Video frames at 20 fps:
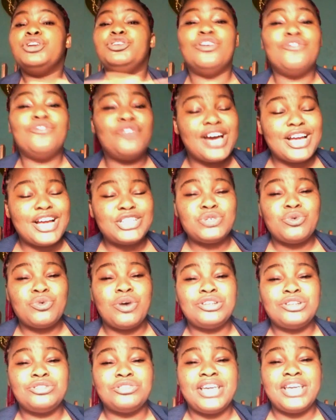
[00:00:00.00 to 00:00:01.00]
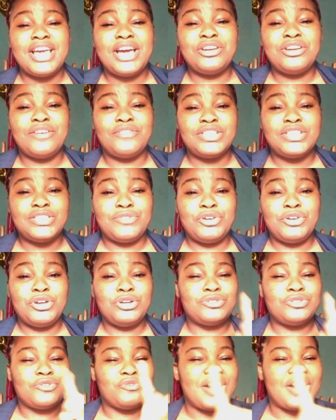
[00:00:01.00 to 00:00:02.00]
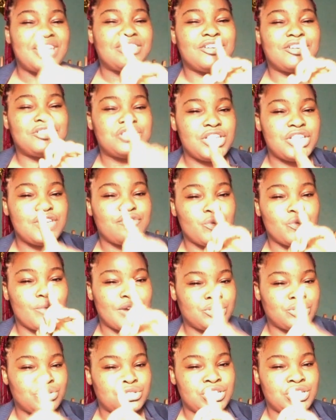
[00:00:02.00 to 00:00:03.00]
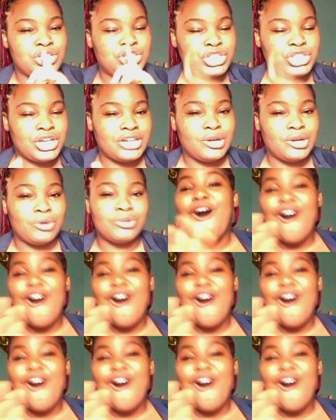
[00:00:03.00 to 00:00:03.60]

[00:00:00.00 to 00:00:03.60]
Don't forget to watch to the end of this video to find out if you were to this shout out.